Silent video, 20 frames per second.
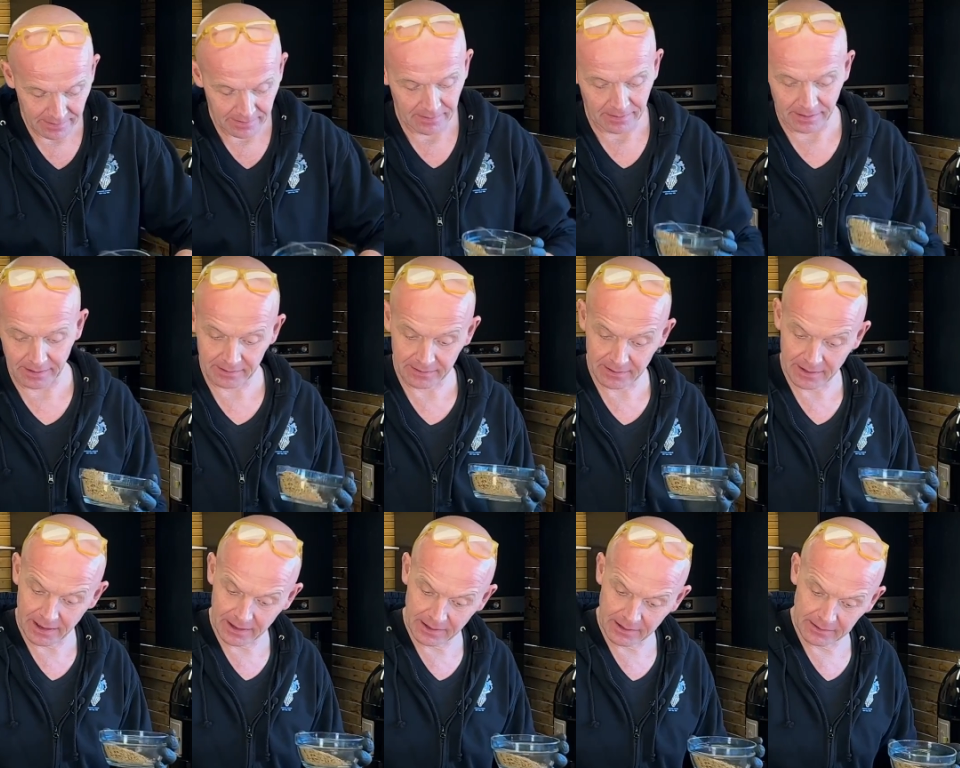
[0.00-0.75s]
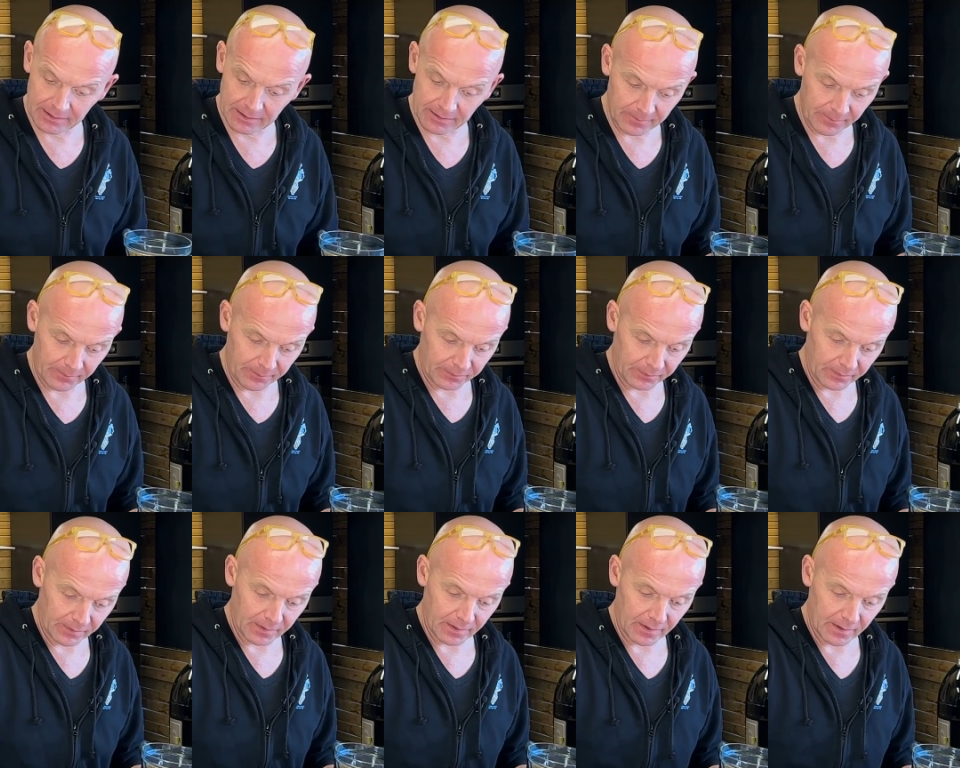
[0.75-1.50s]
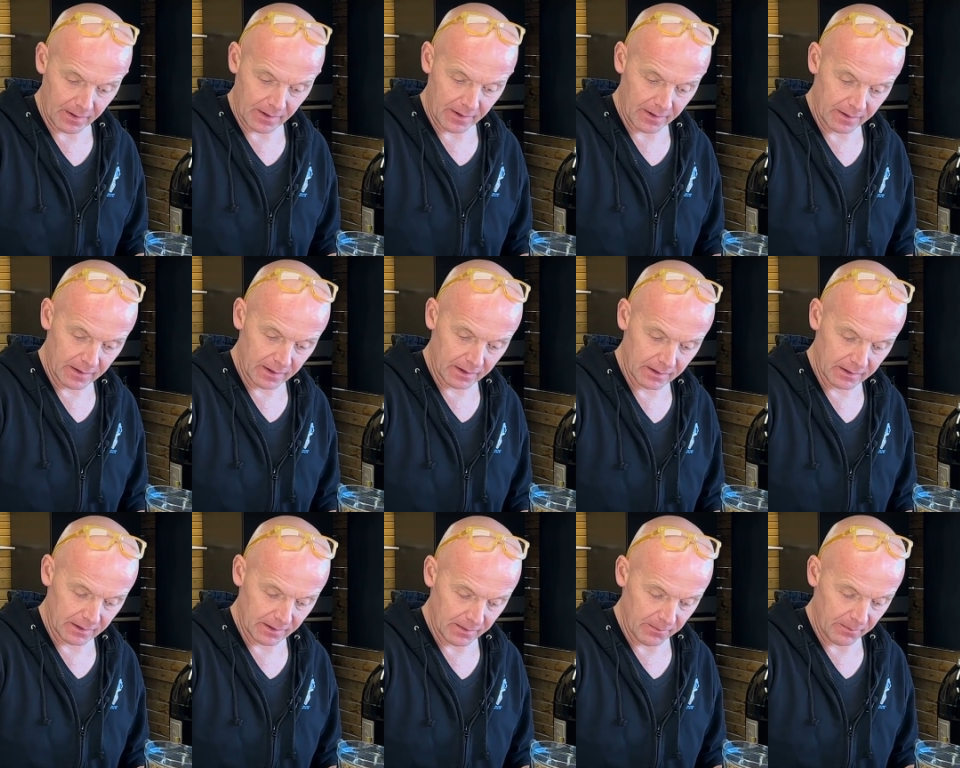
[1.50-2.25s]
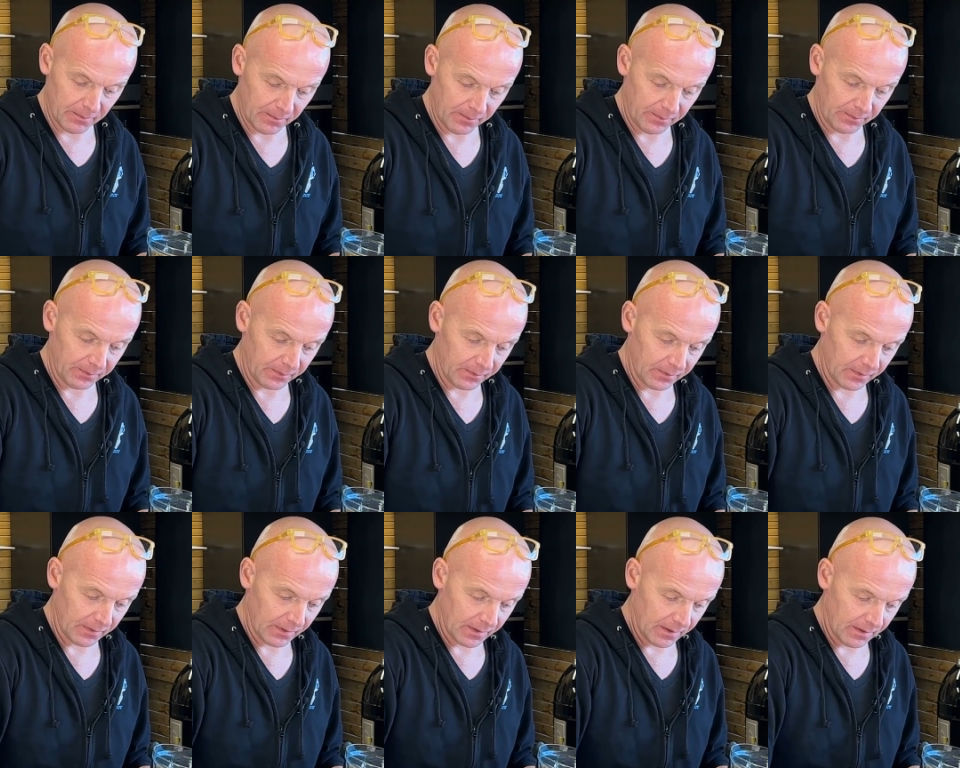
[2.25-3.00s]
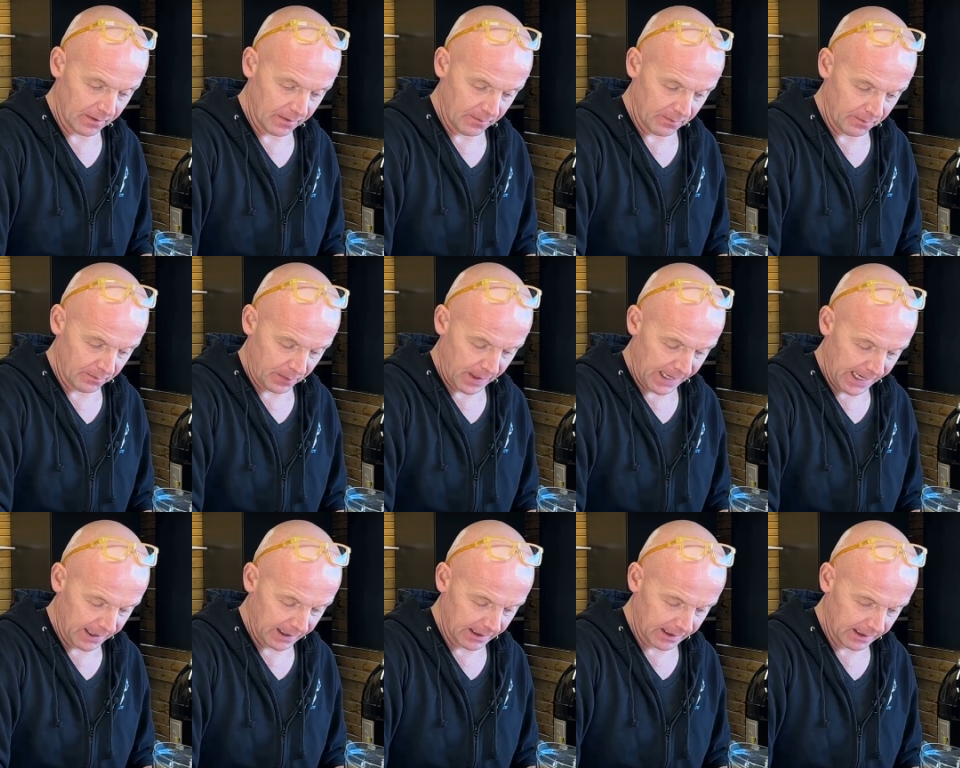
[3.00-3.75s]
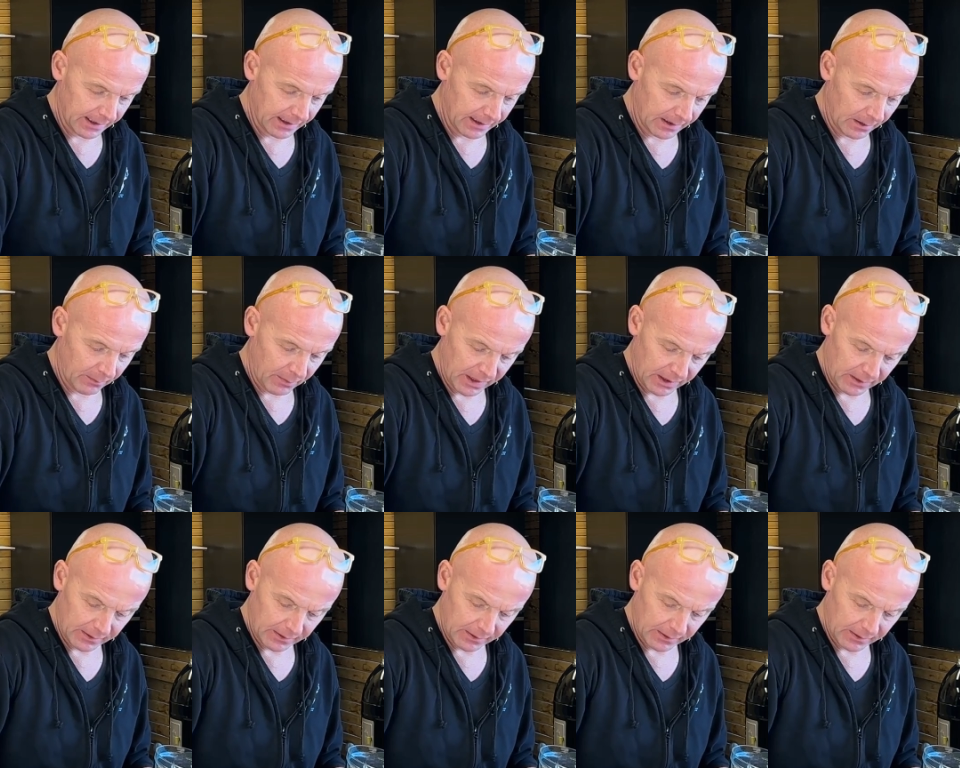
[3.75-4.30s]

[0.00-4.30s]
Like that. And then pat it in a little bit.